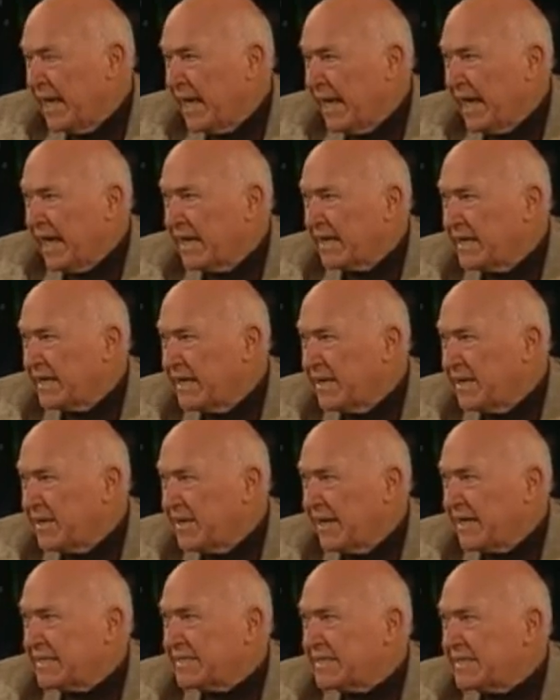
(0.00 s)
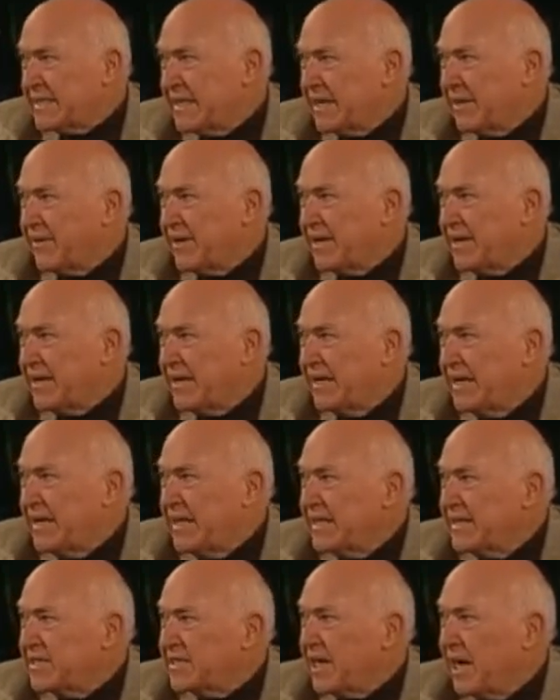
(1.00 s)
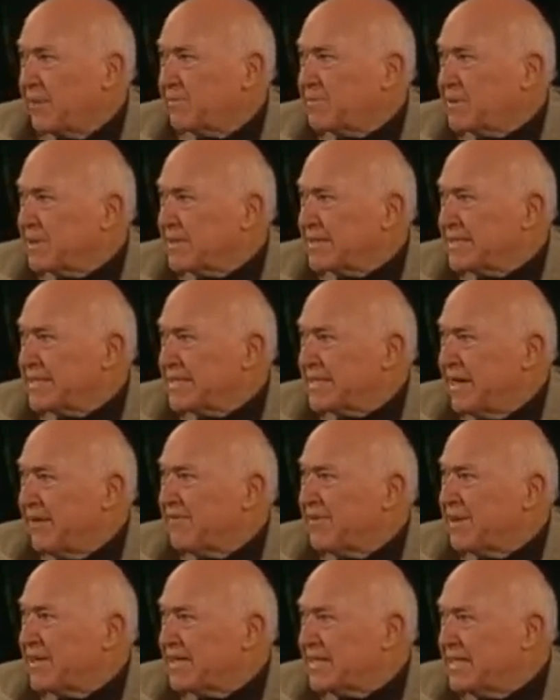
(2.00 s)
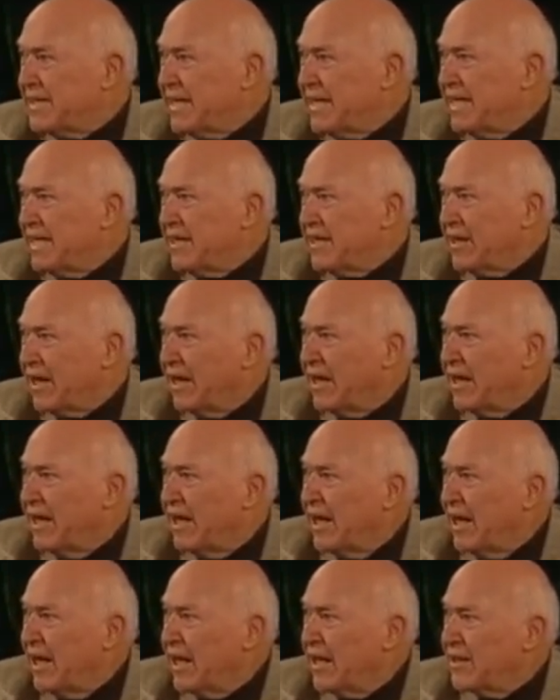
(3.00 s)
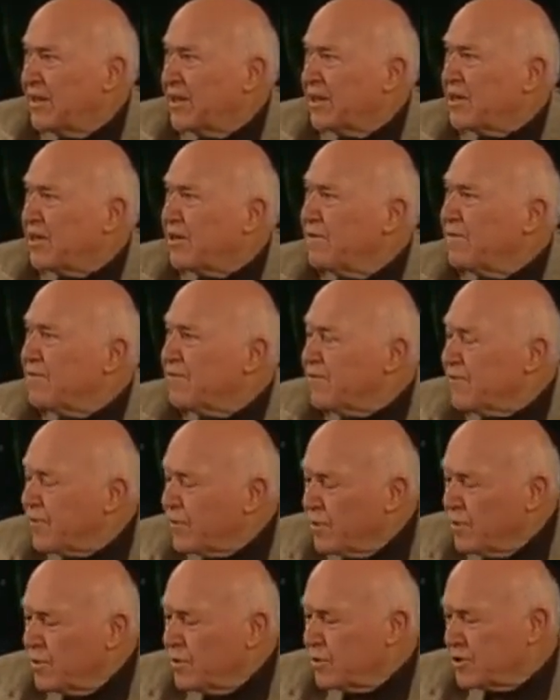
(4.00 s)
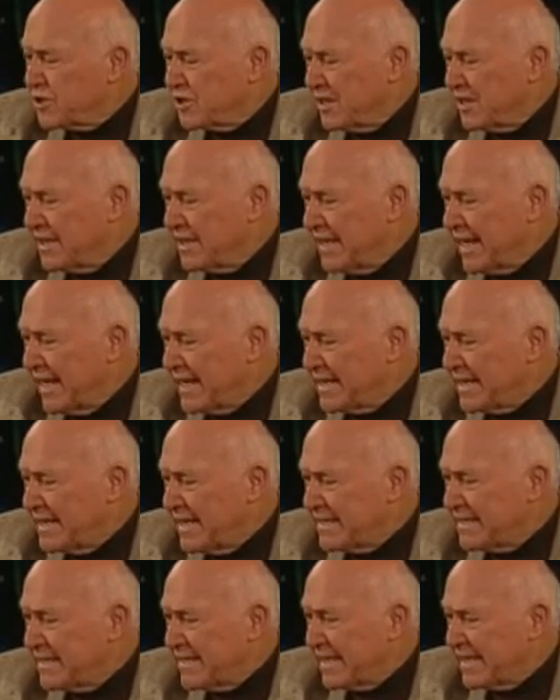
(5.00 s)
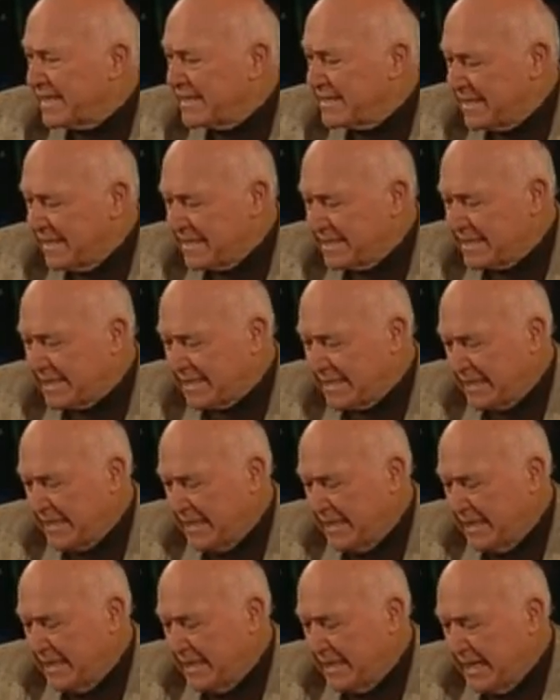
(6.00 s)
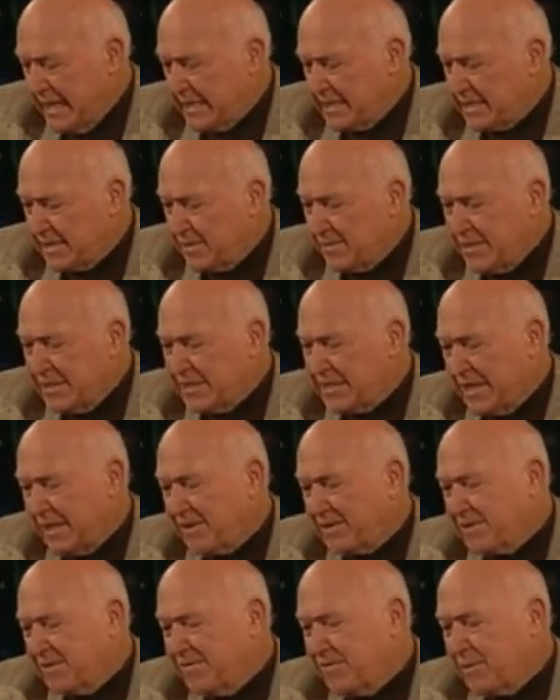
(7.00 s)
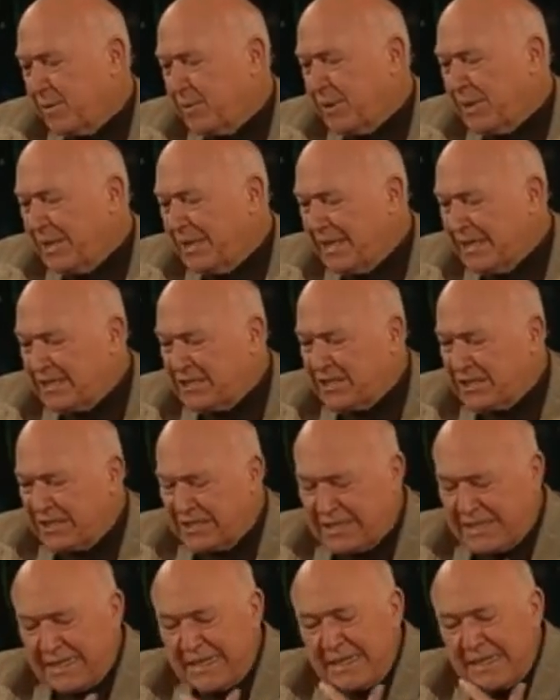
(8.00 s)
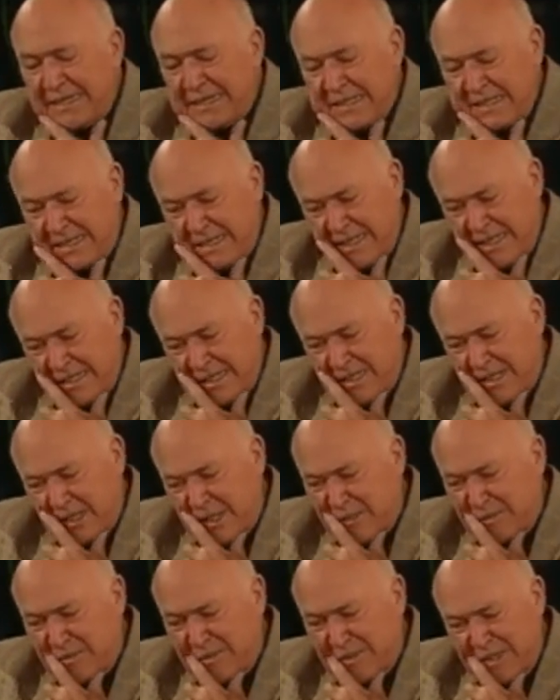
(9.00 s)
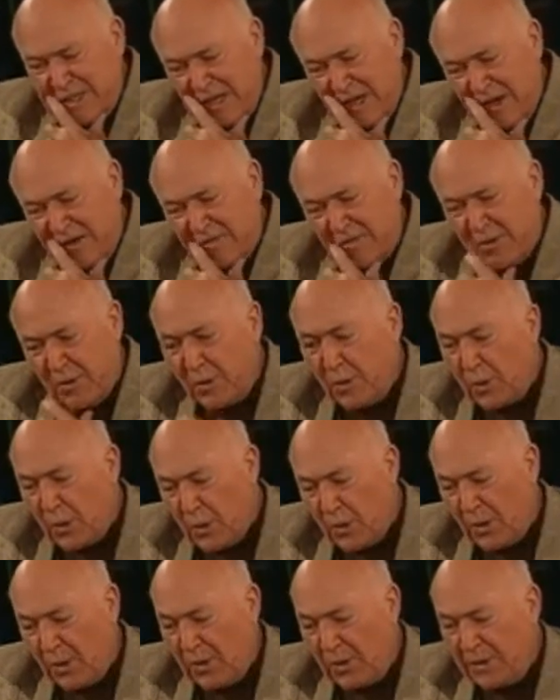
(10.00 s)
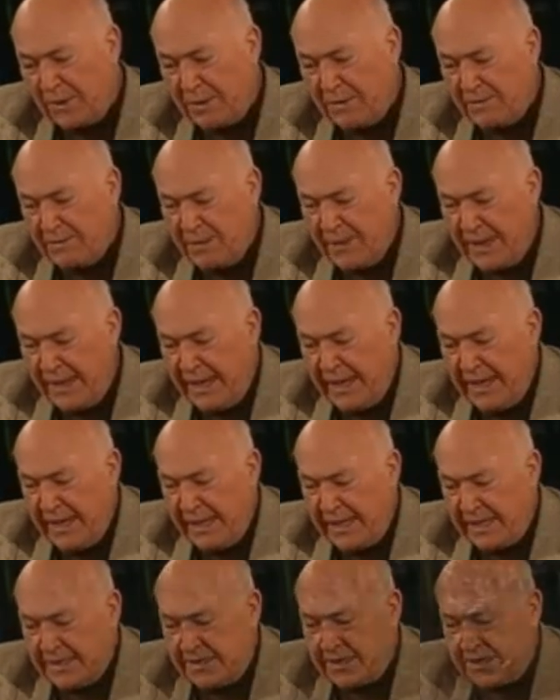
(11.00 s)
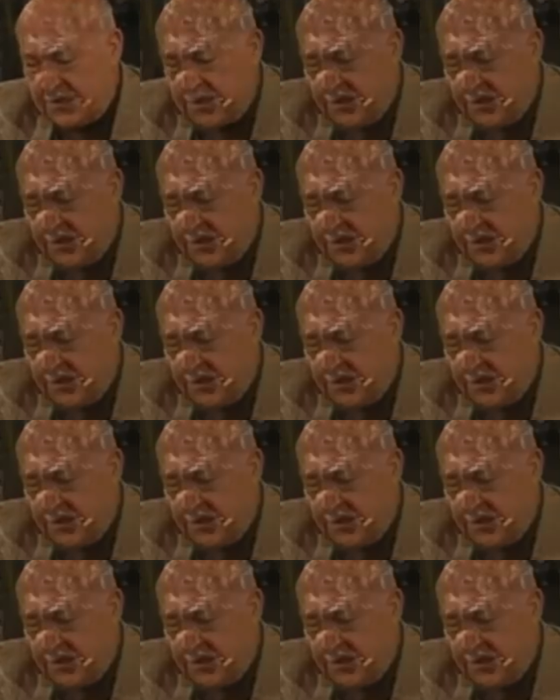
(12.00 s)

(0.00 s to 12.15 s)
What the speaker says: And thus here in chapter 17, the confusion that does exist as a result of the religious systems of the world. And